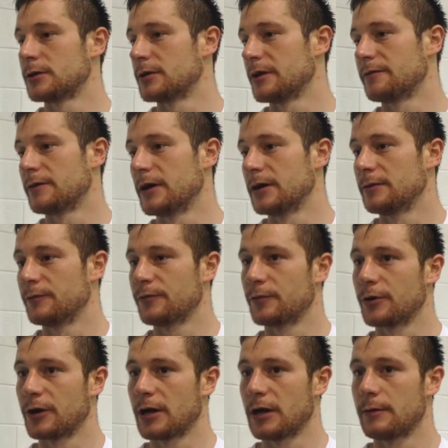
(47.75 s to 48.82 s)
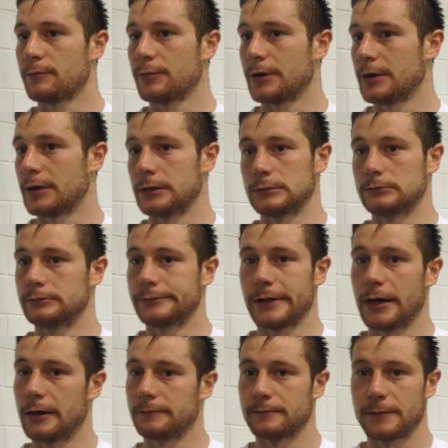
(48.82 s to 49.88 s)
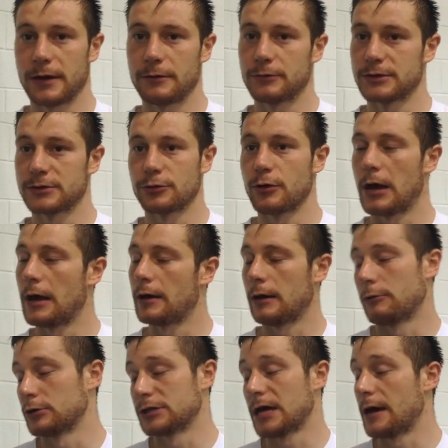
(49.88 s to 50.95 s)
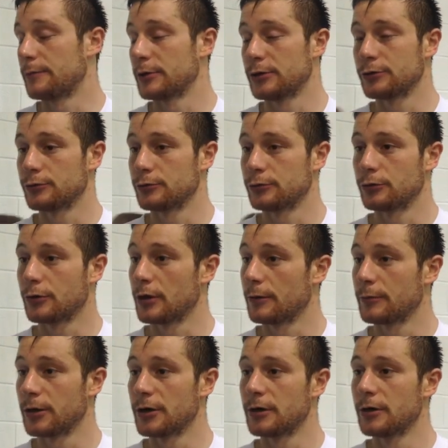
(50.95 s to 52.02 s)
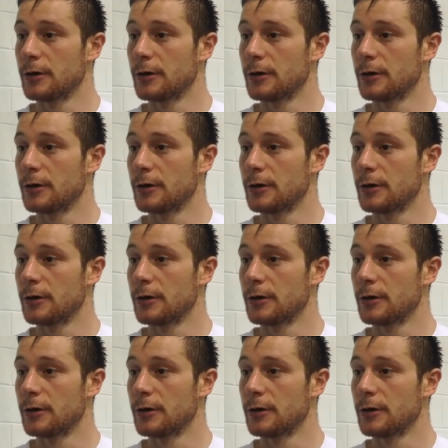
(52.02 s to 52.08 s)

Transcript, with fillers: They invited me for a camp. I yeah, I was so I was happy to, to come here.